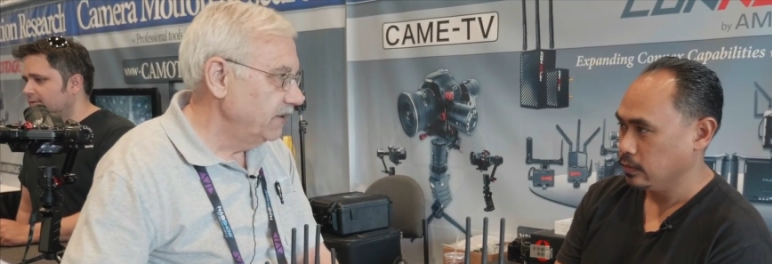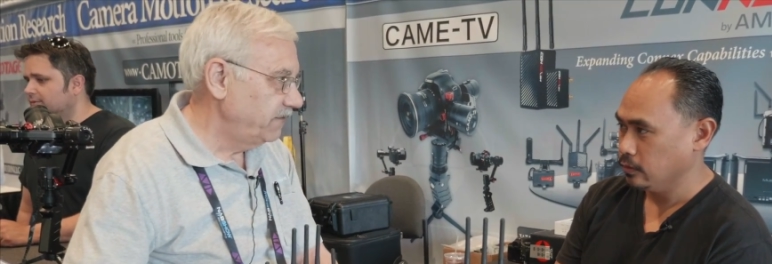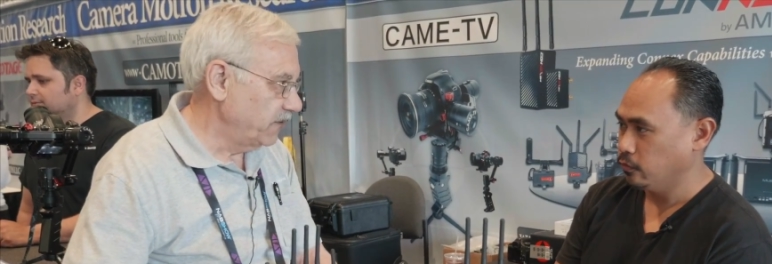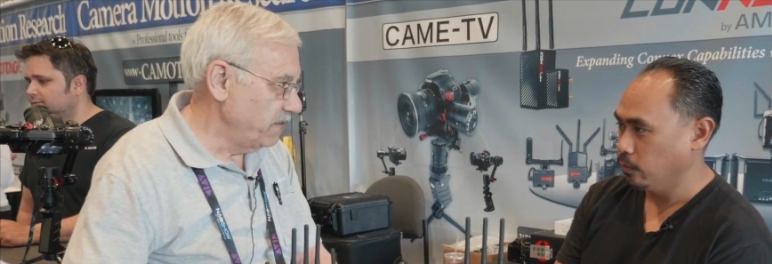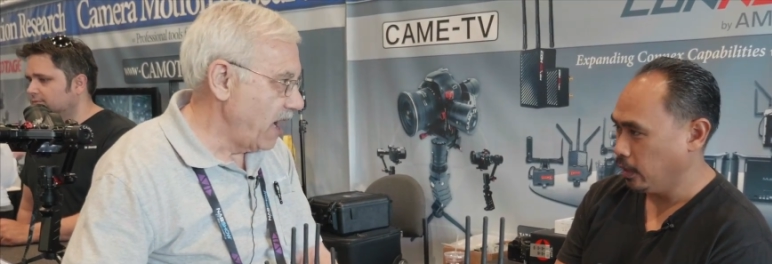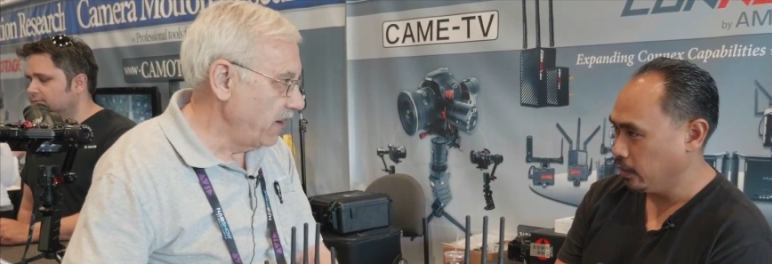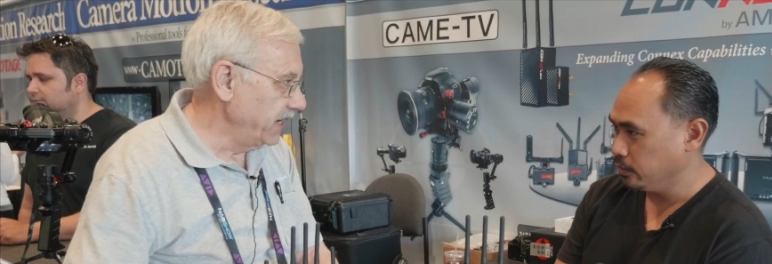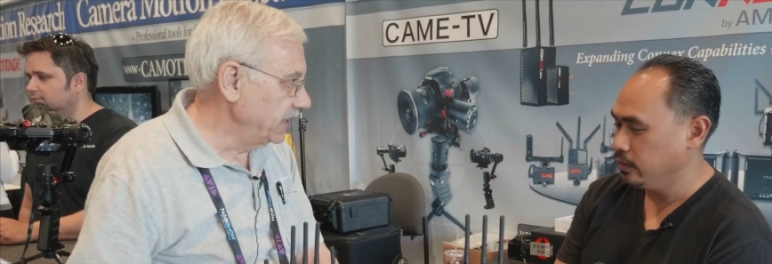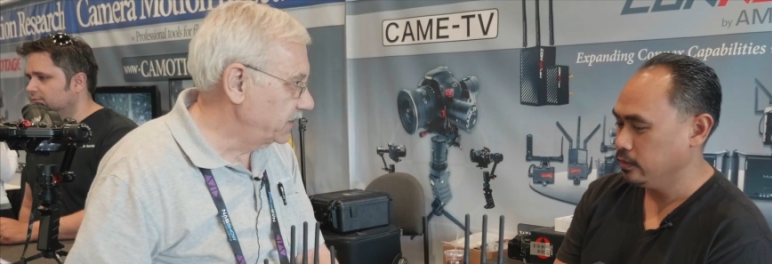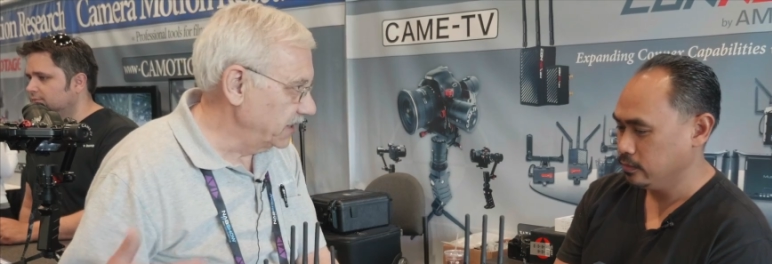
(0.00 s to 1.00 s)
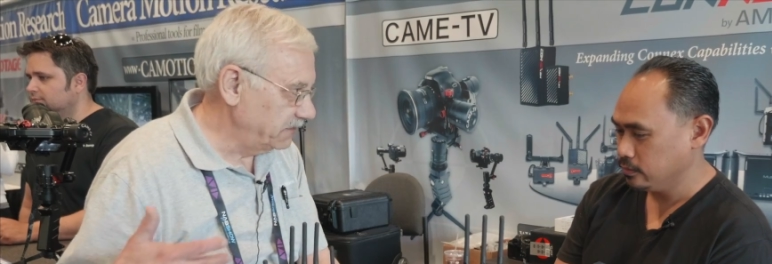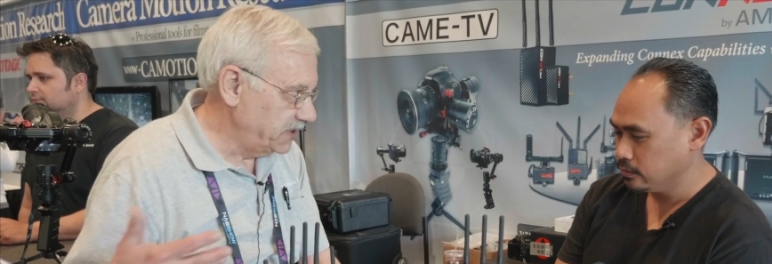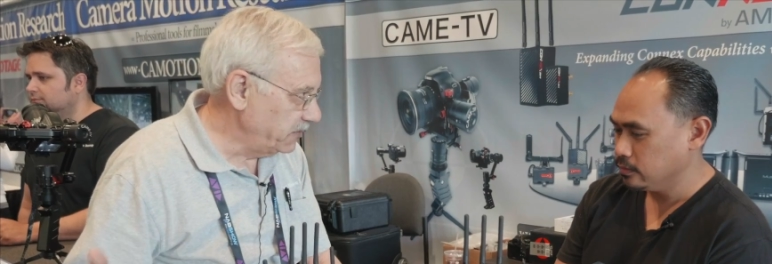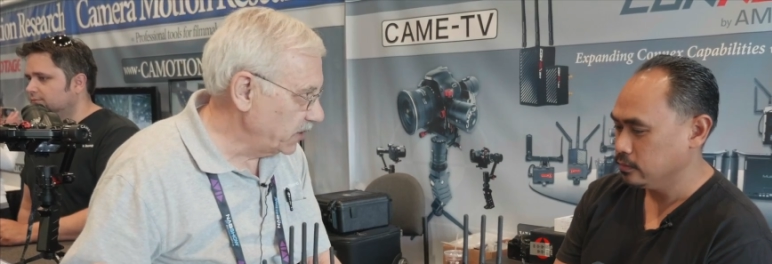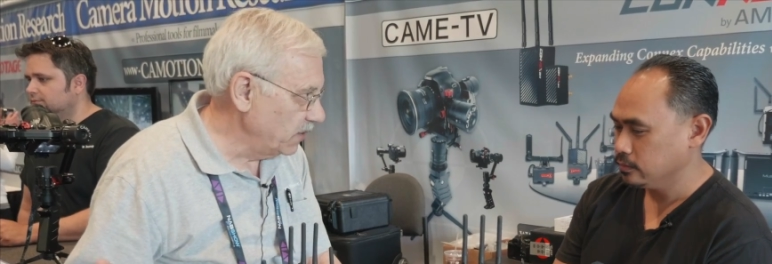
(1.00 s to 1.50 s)
Speaker 1: for mounting to
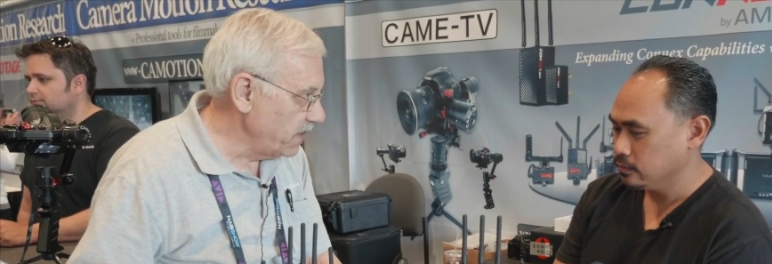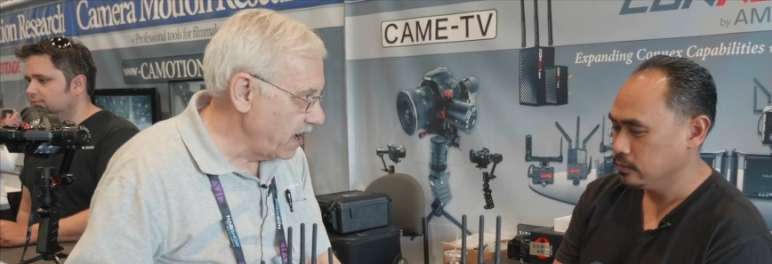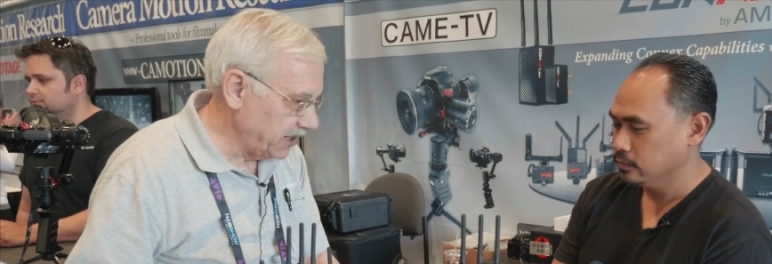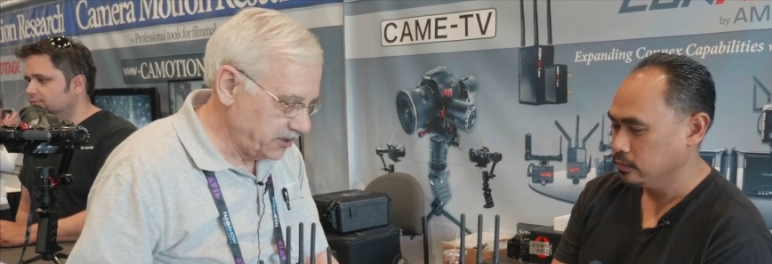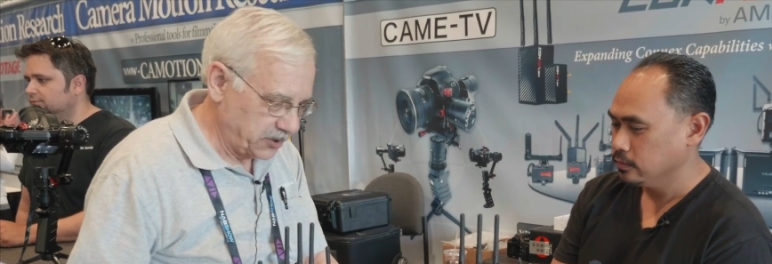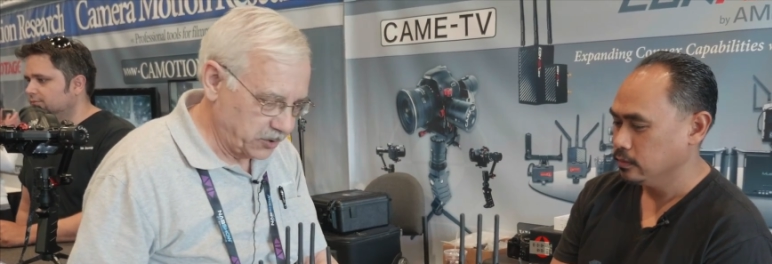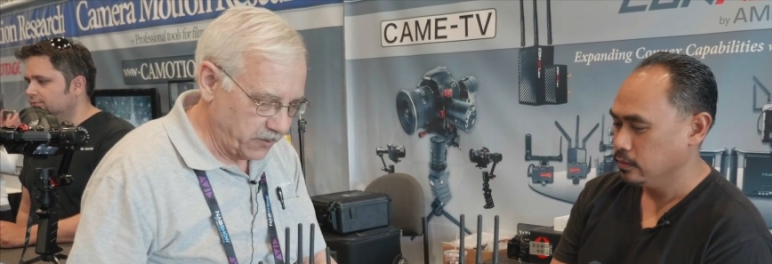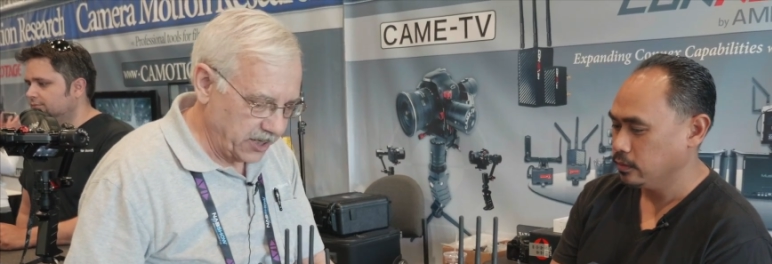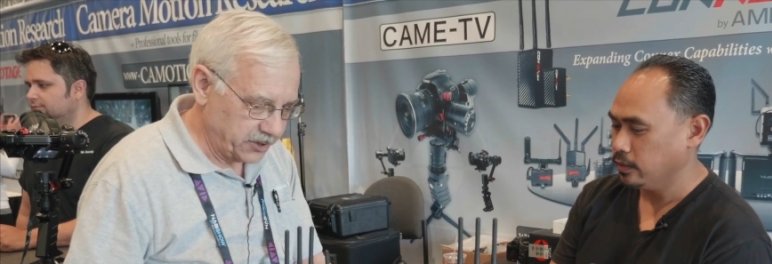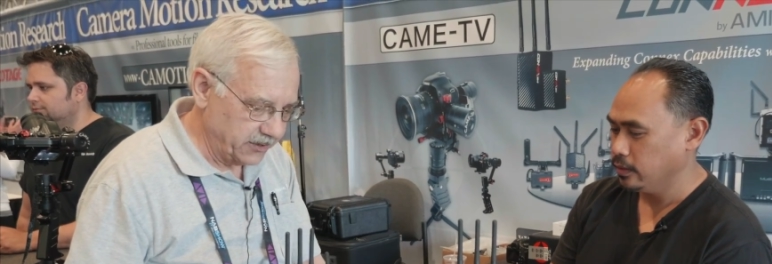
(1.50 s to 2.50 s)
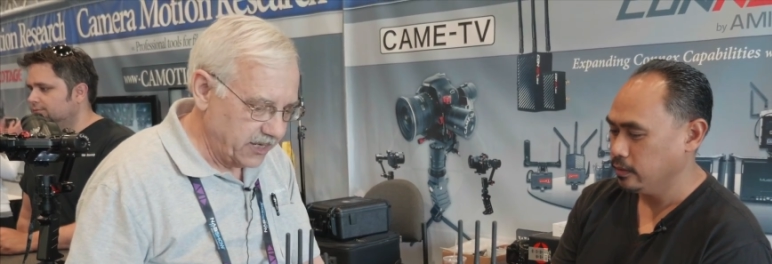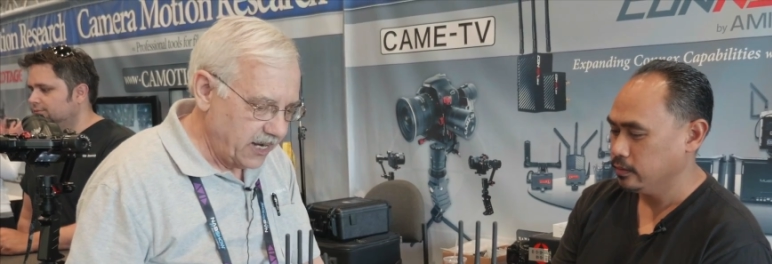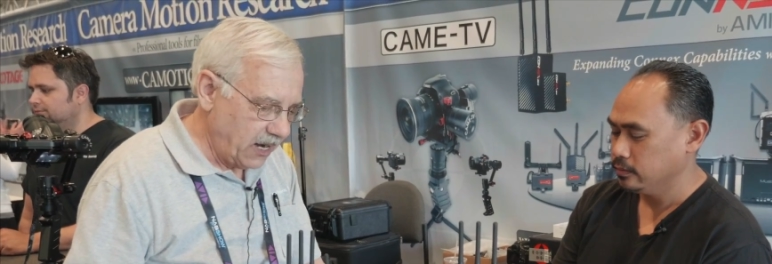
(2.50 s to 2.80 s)
typical mounting situation.